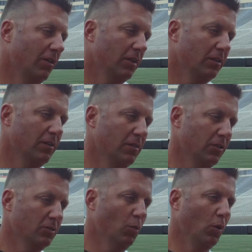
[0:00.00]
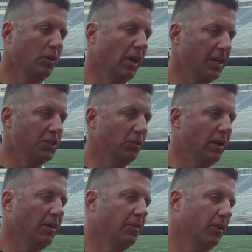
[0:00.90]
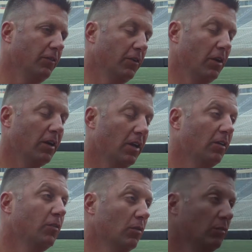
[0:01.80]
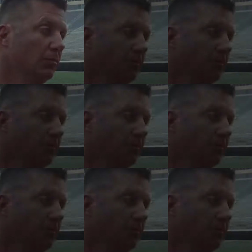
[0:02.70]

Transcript: that there's more danger out there if they're not careful.